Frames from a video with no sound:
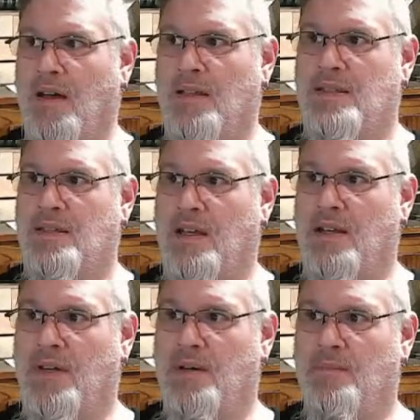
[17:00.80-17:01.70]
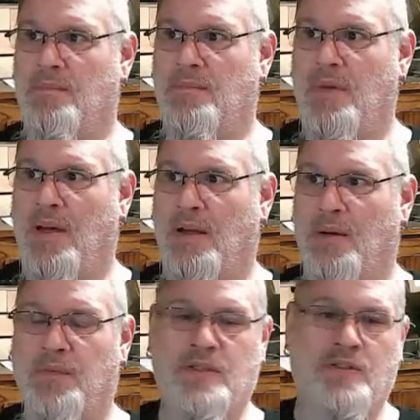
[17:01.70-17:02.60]
It's kind of I don't
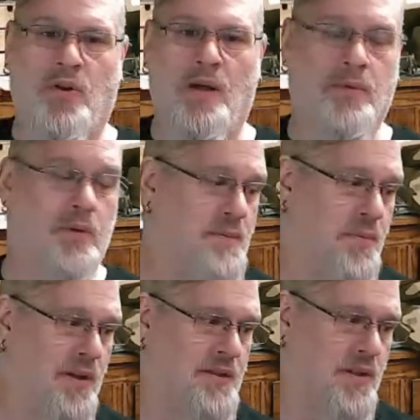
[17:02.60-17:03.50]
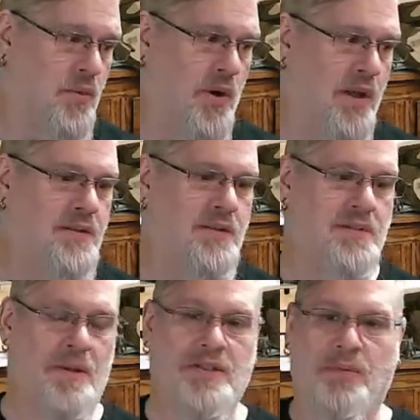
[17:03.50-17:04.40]
know if it's trauma response or what,
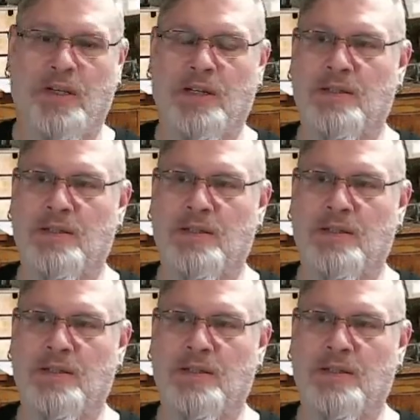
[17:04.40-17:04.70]
especially when